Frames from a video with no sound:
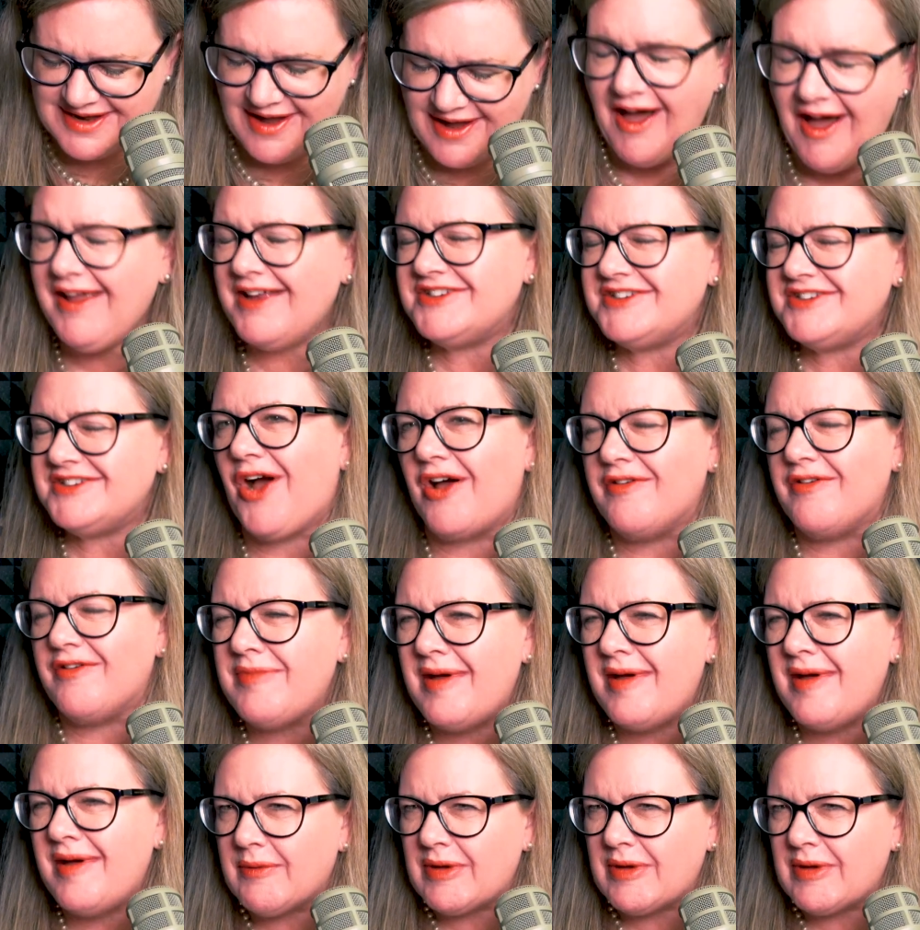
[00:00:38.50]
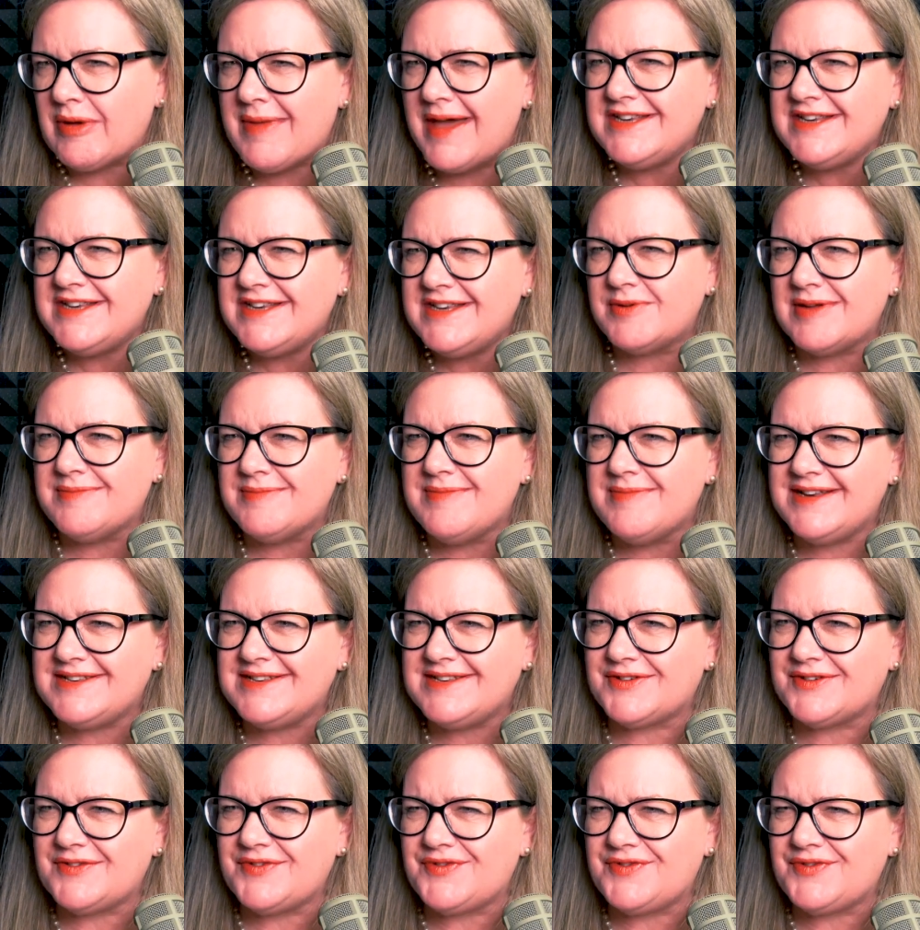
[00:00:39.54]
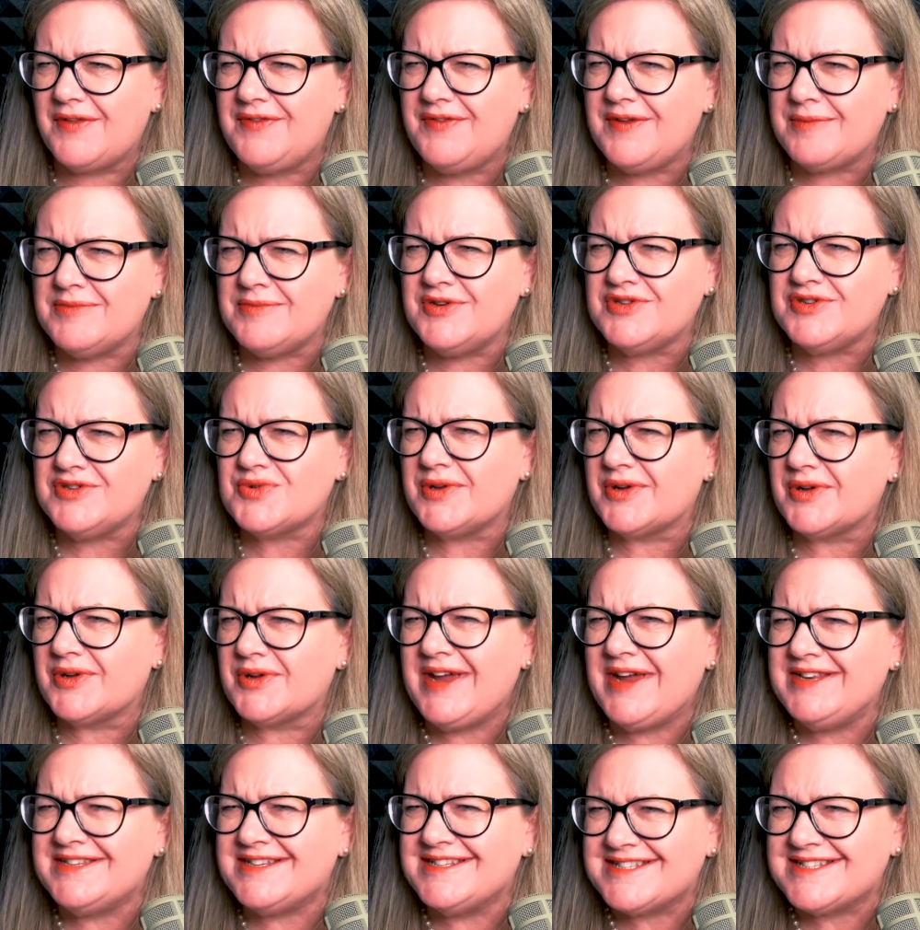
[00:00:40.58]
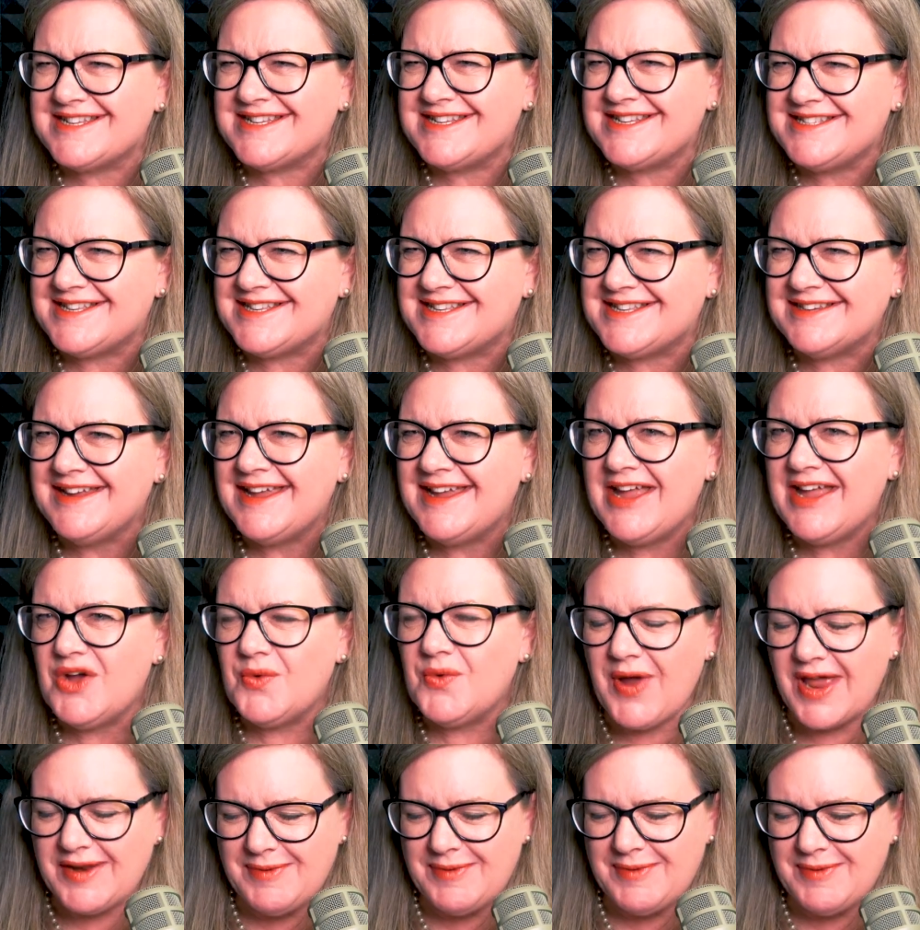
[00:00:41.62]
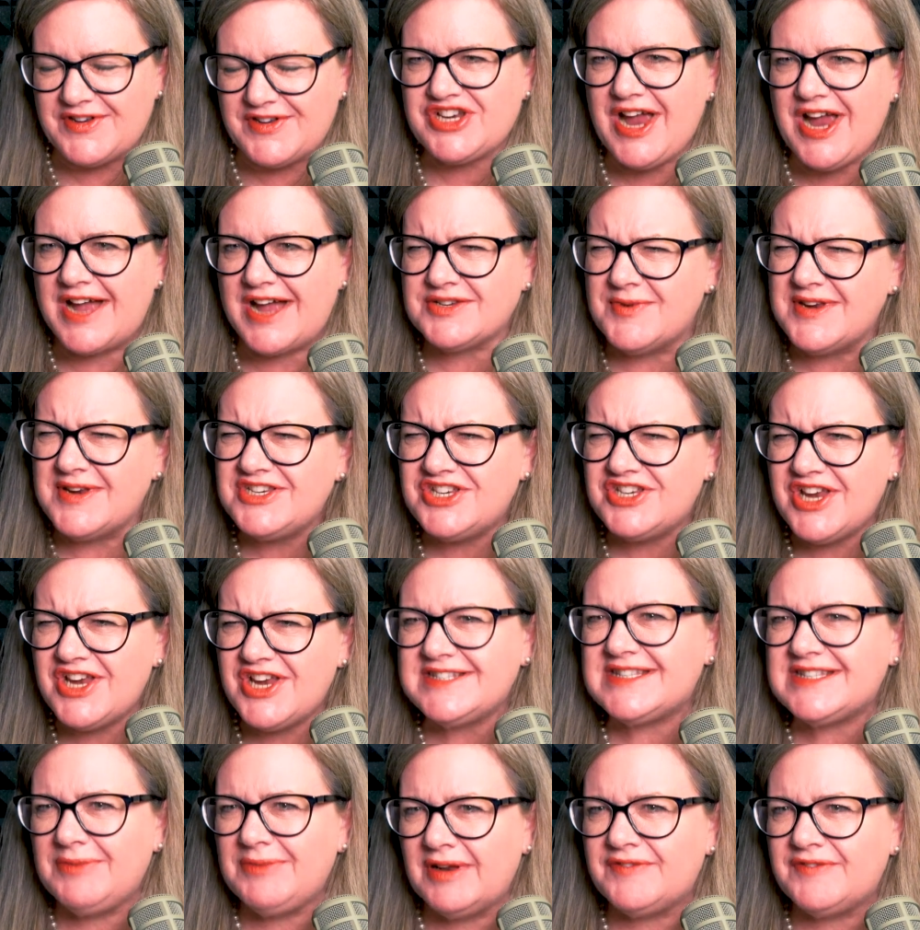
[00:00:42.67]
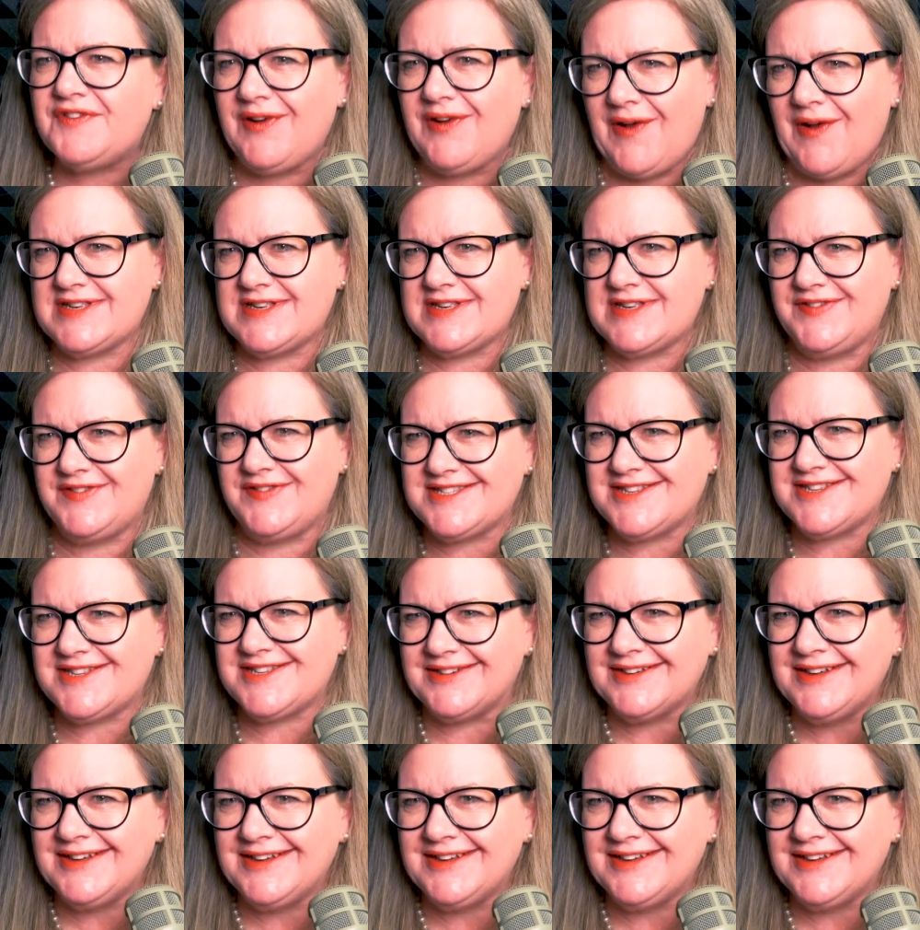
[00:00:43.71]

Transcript: I actually can't remember how we met, but we met sort of through, I think, mutual acquaintances and we had a bit of a chat and we share similar philosophies on,